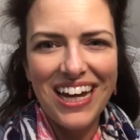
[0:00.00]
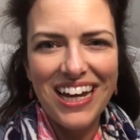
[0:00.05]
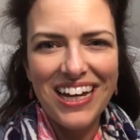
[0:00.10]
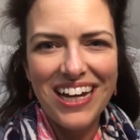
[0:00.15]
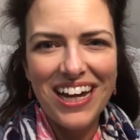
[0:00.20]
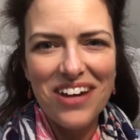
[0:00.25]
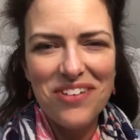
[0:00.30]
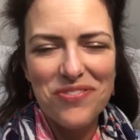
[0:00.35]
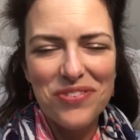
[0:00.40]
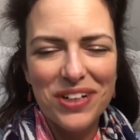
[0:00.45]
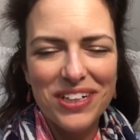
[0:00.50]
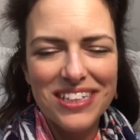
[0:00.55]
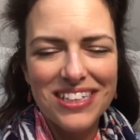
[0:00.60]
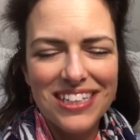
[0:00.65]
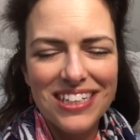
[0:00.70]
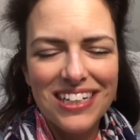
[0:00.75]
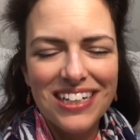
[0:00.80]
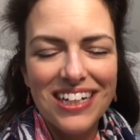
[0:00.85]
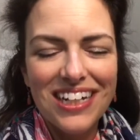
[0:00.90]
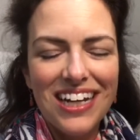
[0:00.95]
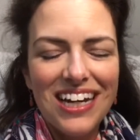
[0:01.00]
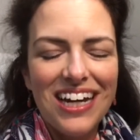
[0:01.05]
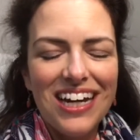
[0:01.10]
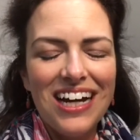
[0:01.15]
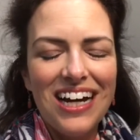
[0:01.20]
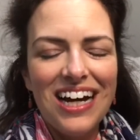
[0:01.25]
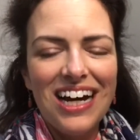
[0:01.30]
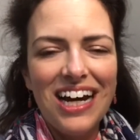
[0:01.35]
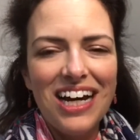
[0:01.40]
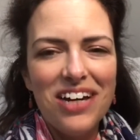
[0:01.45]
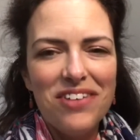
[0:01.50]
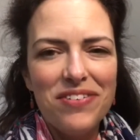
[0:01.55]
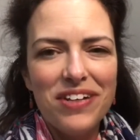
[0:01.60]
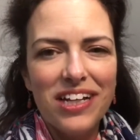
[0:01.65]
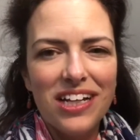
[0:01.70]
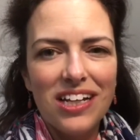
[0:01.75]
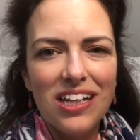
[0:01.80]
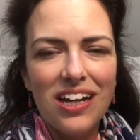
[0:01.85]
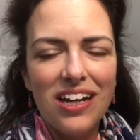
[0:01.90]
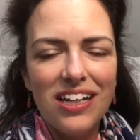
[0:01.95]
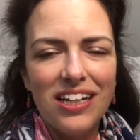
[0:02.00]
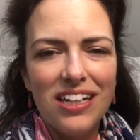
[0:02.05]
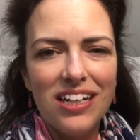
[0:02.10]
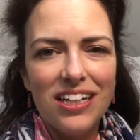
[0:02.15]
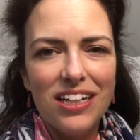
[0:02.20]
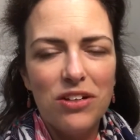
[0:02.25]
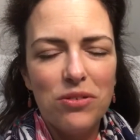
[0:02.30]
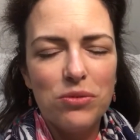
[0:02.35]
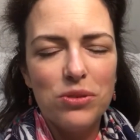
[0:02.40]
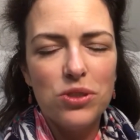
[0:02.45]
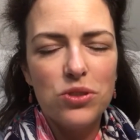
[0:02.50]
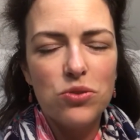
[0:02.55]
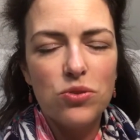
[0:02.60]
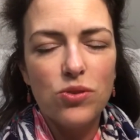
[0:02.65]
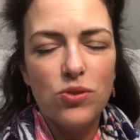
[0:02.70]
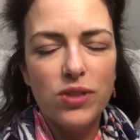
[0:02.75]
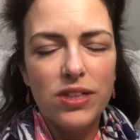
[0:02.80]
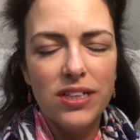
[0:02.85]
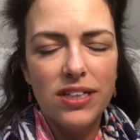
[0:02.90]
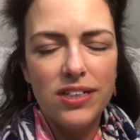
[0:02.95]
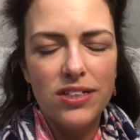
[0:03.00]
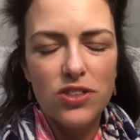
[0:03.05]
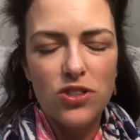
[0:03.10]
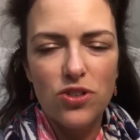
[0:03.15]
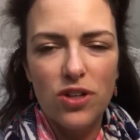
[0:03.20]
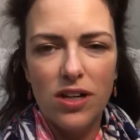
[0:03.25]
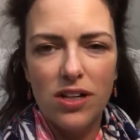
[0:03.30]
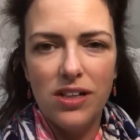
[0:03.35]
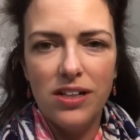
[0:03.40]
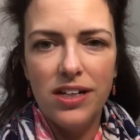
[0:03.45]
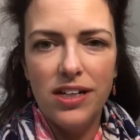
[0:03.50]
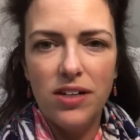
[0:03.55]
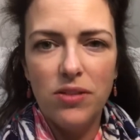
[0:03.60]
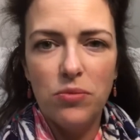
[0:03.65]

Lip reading: Hey friends, I have a client that was really struggling